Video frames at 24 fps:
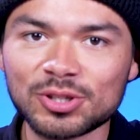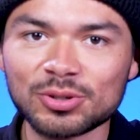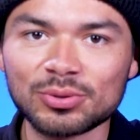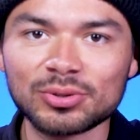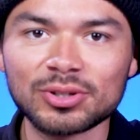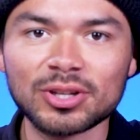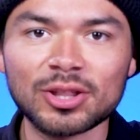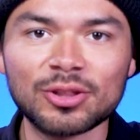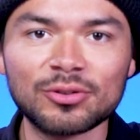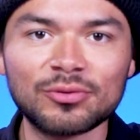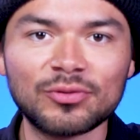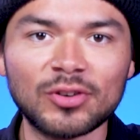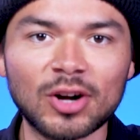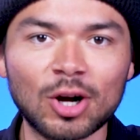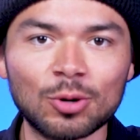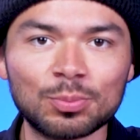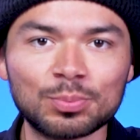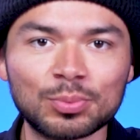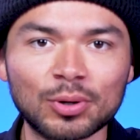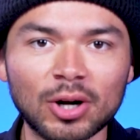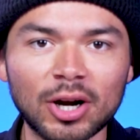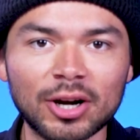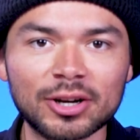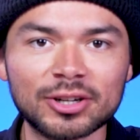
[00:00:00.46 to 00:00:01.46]
to another
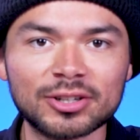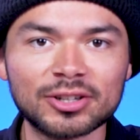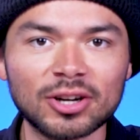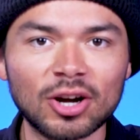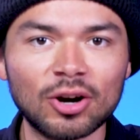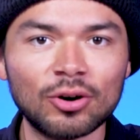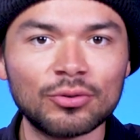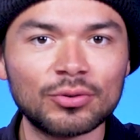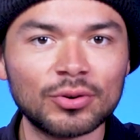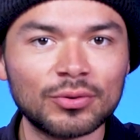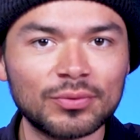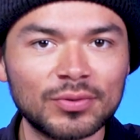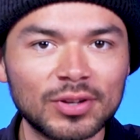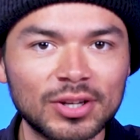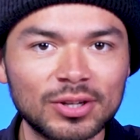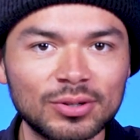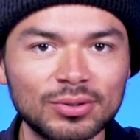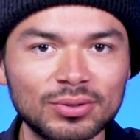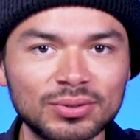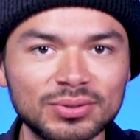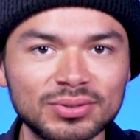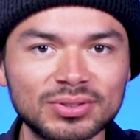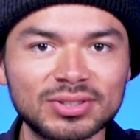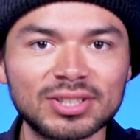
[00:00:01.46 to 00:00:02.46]
Vault product
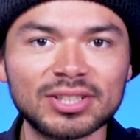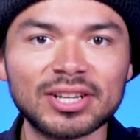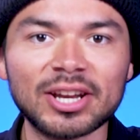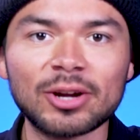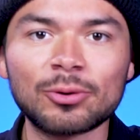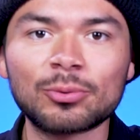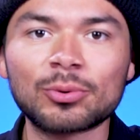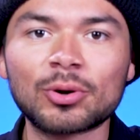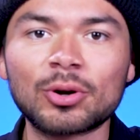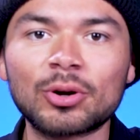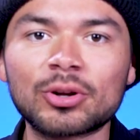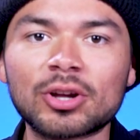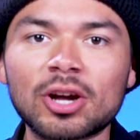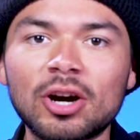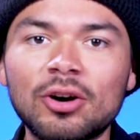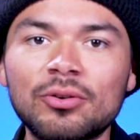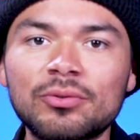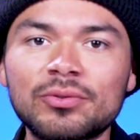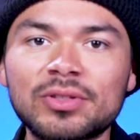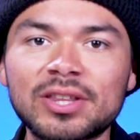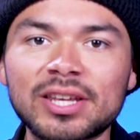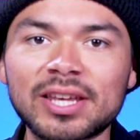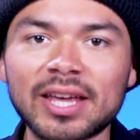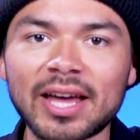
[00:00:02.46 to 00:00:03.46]
overview. Today we're going
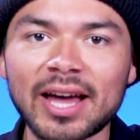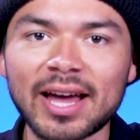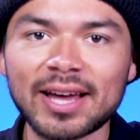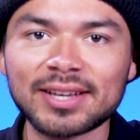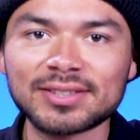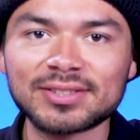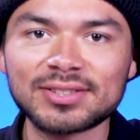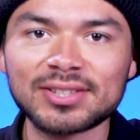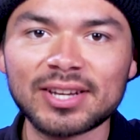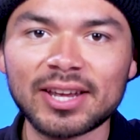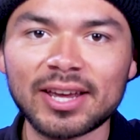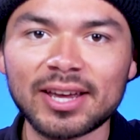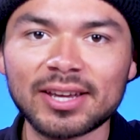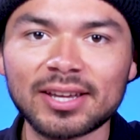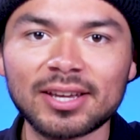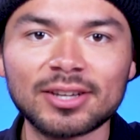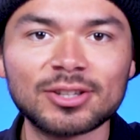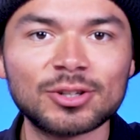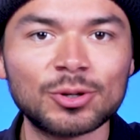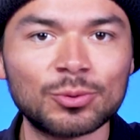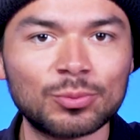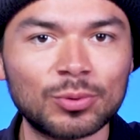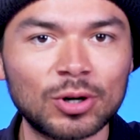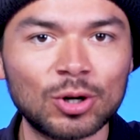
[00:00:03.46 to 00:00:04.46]
over the Aztek
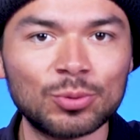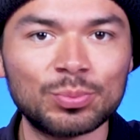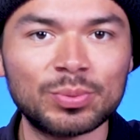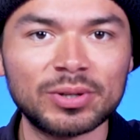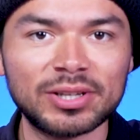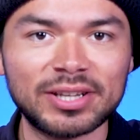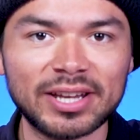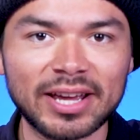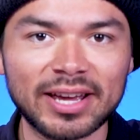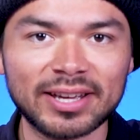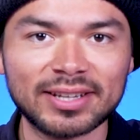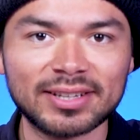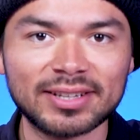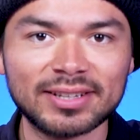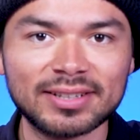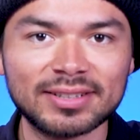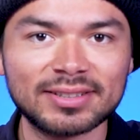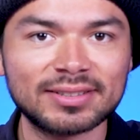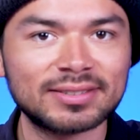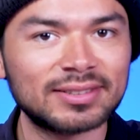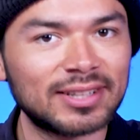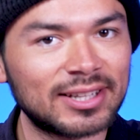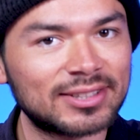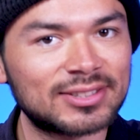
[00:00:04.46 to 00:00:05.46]
Europa deck.
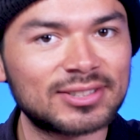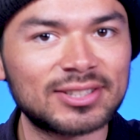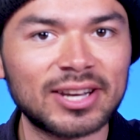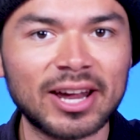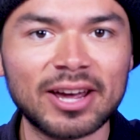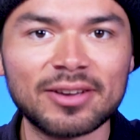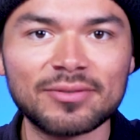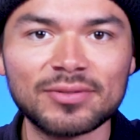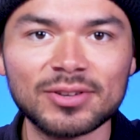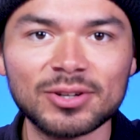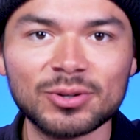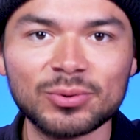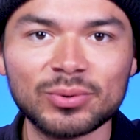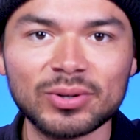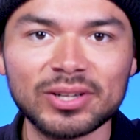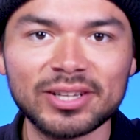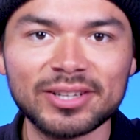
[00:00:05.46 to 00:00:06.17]
Let's dive into